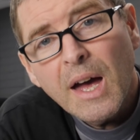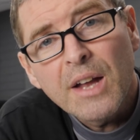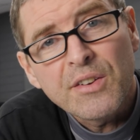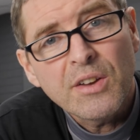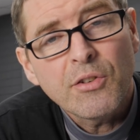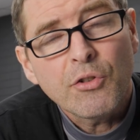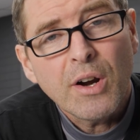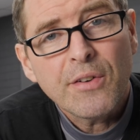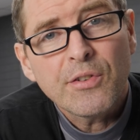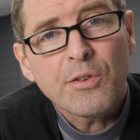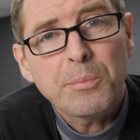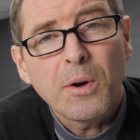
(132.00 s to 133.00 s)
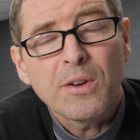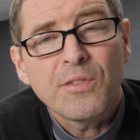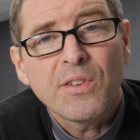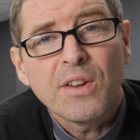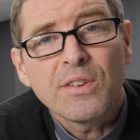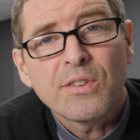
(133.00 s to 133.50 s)
And to give you a reference point
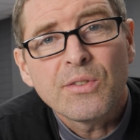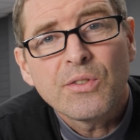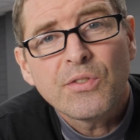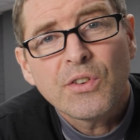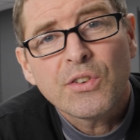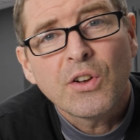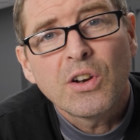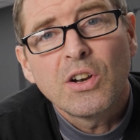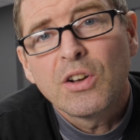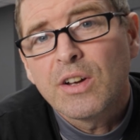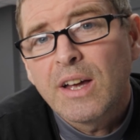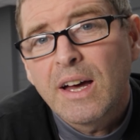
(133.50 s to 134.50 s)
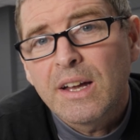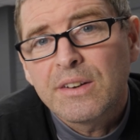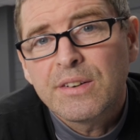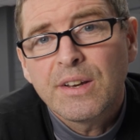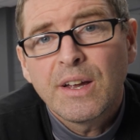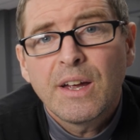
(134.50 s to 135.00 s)
for this, we're first going to look
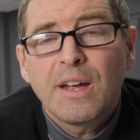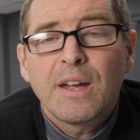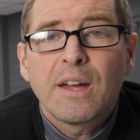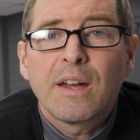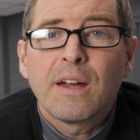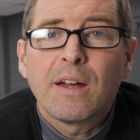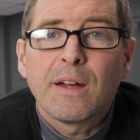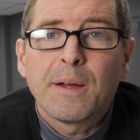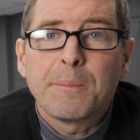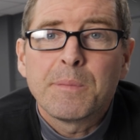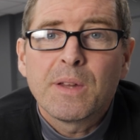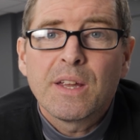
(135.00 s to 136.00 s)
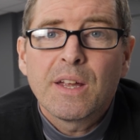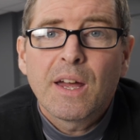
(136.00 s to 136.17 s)
at um, the,